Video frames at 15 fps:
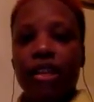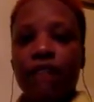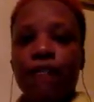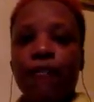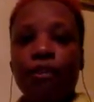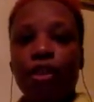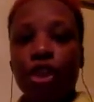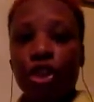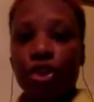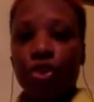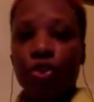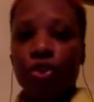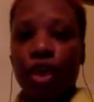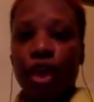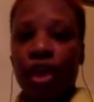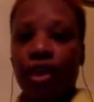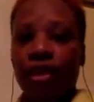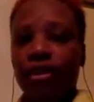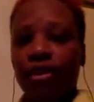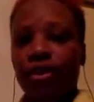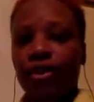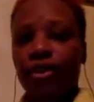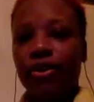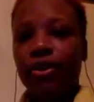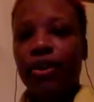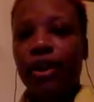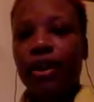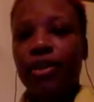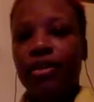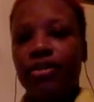for you and
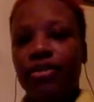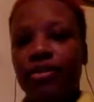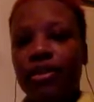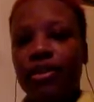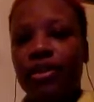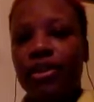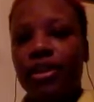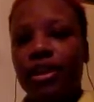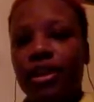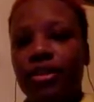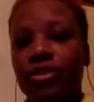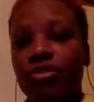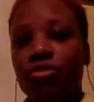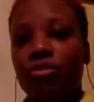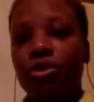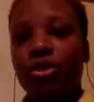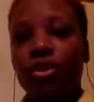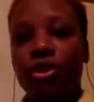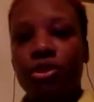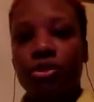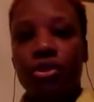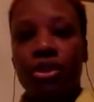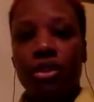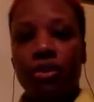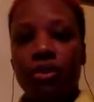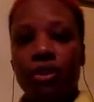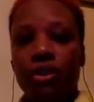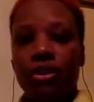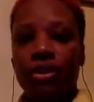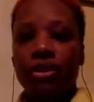to mold you into the
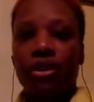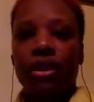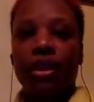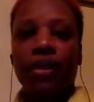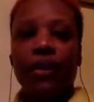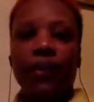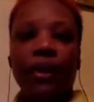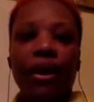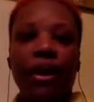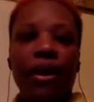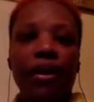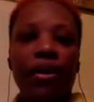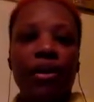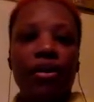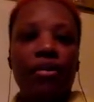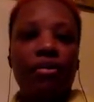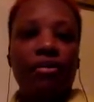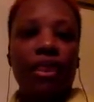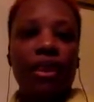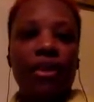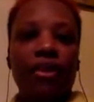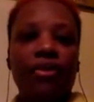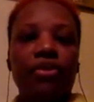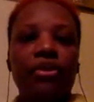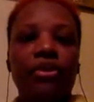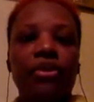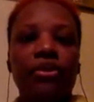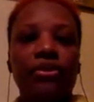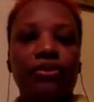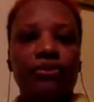person that you are right now. So